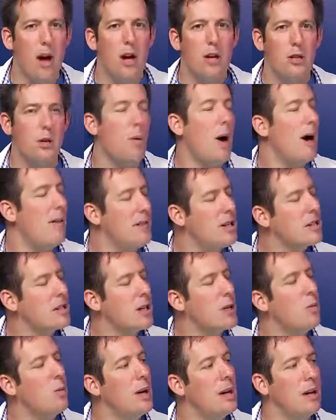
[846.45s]
So
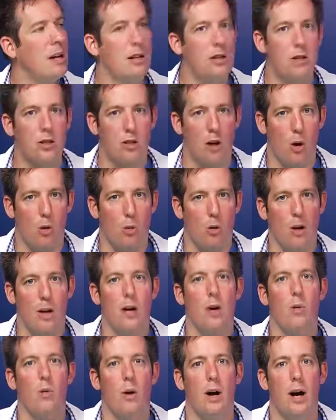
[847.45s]
obviously we can start
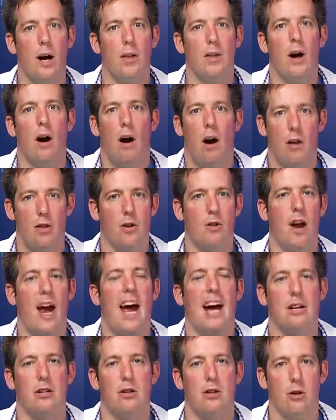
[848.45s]
working with other
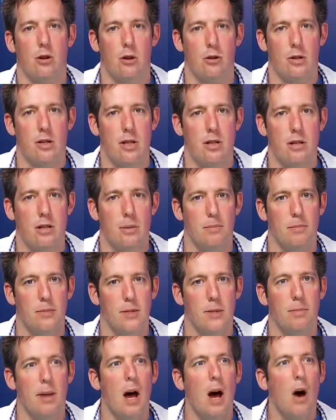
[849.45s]
external
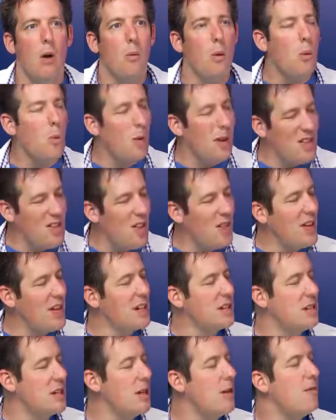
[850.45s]
systems. Well, one of the
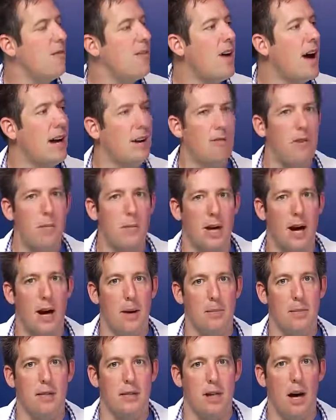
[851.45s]
things that you find from
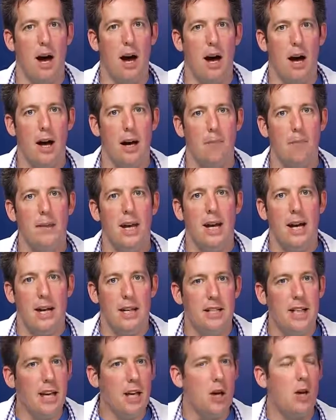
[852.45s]
time to time
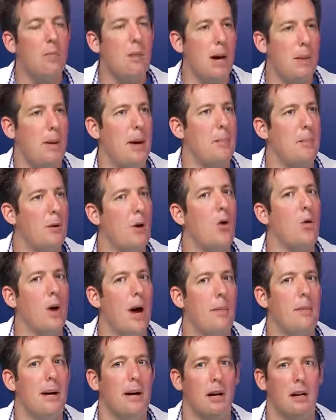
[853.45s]
is that you might be
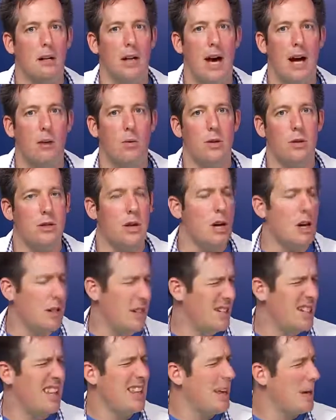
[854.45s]
programming in a language,
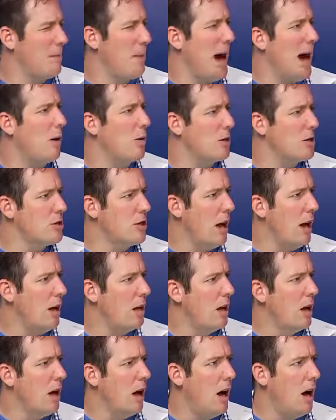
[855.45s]
let's say like PowerShell.
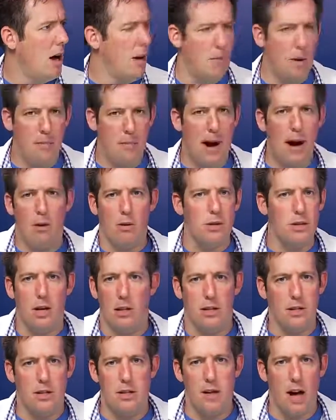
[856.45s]
And
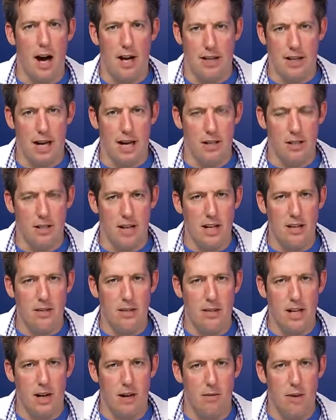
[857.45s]
PowerShell is not case
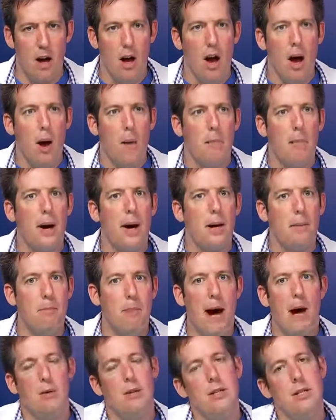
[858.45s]
sensitive, but
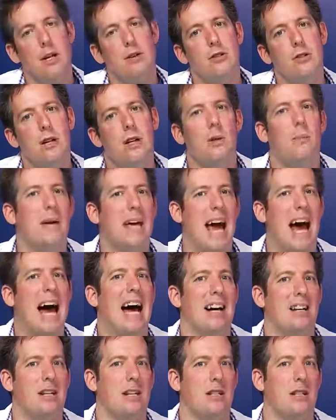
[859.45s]
PowerShell is going to be
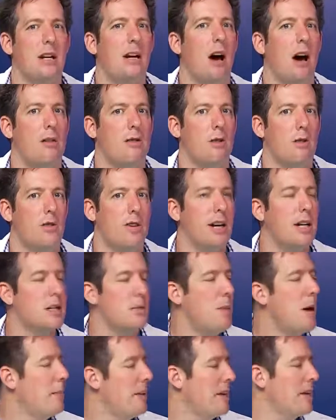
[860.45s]
accessing other things,
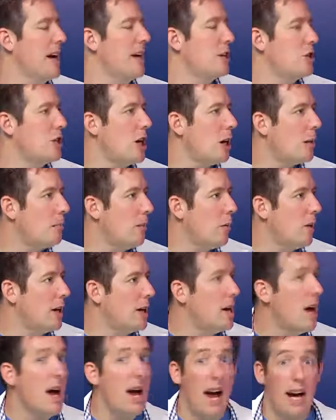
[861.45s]
maybe like
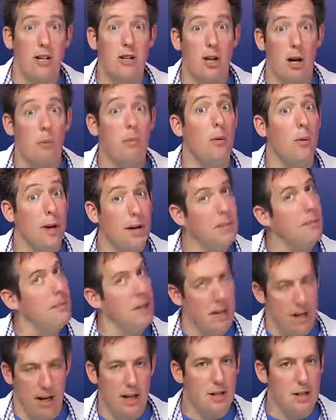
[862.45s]
SharePoint. And SharePoint
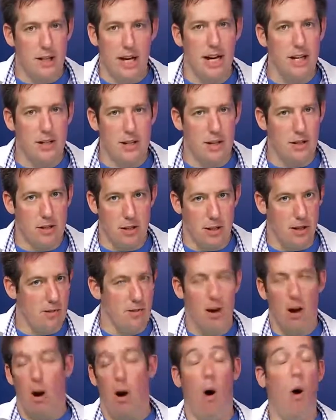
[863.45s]
is case sensitive
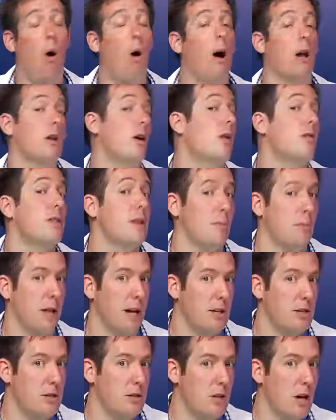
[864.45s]
all over the
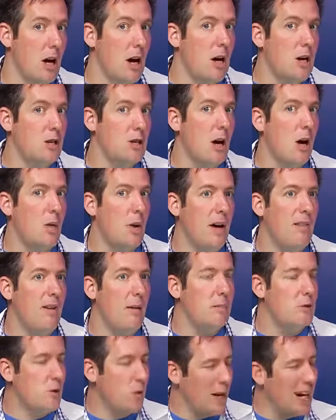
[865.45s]
place. So if
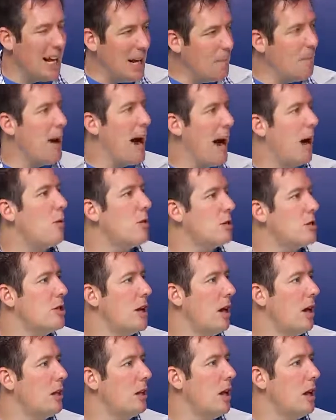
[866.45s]
I'm treating
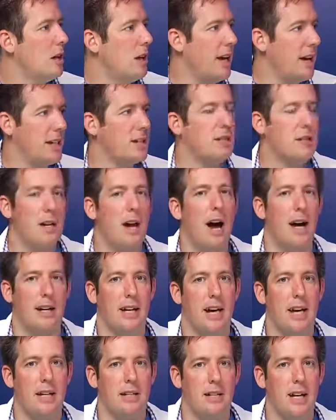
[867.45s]
PowerShell like it's not
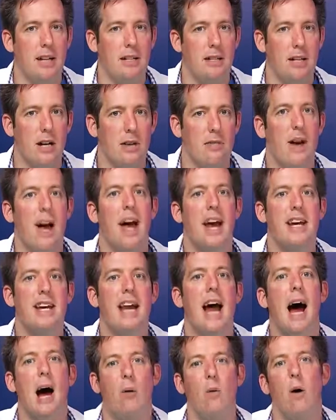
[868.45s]
case sensitive,
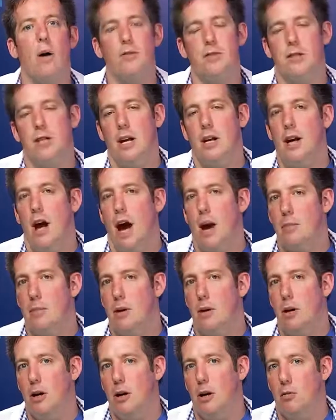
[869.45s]
now all of a sudden I'm going
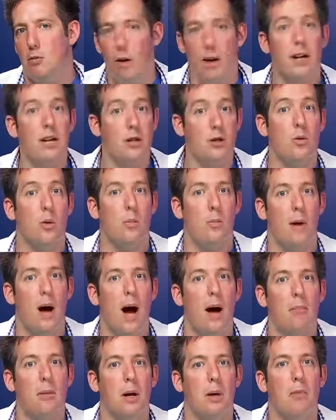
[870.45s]
to run into a
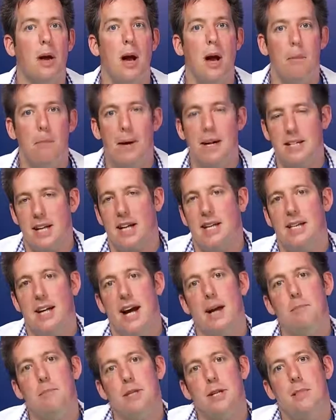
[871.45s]
problem because I
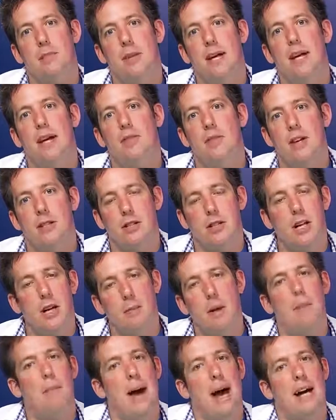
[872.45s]
typed something in that's going
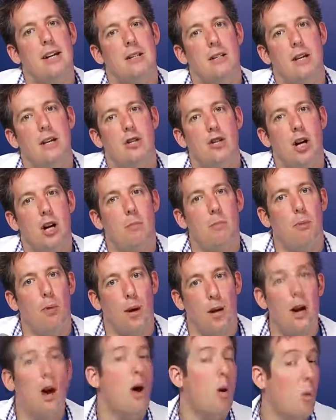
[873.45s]
to be passed into
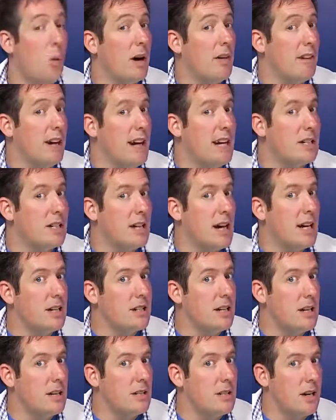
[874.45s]
SharePoint where it is case
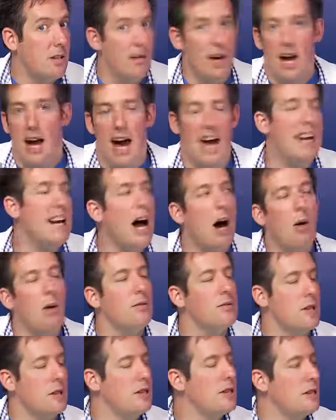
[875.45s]
sensitive, and now all
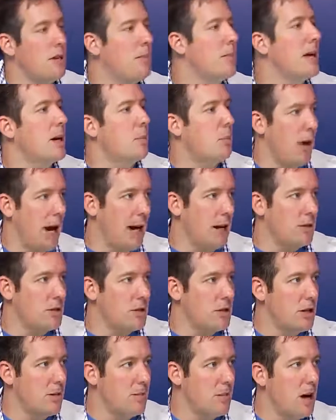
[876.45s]
of a sudden something
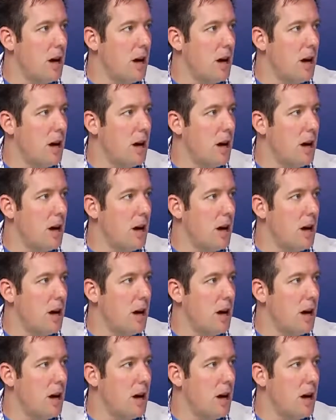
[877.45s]
breaks.